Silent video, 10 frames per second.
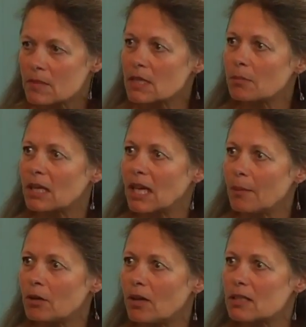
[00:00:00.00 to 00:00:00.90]
some
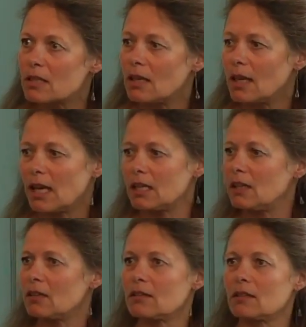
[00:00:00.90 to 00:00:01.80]
cannabinoids. And
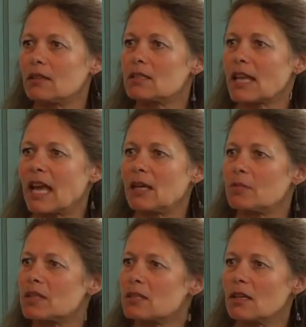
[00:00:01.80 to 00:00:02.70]
here is
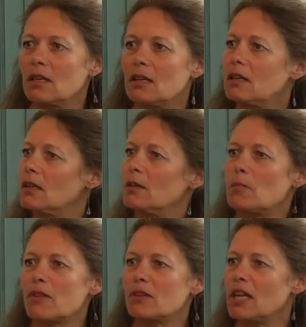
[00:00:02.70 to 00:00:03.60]
cannabis,
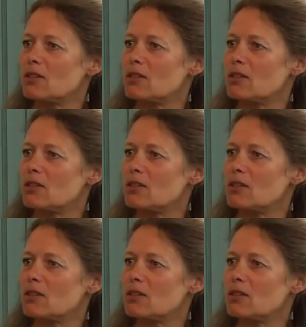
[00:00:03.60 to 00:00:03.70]
Mother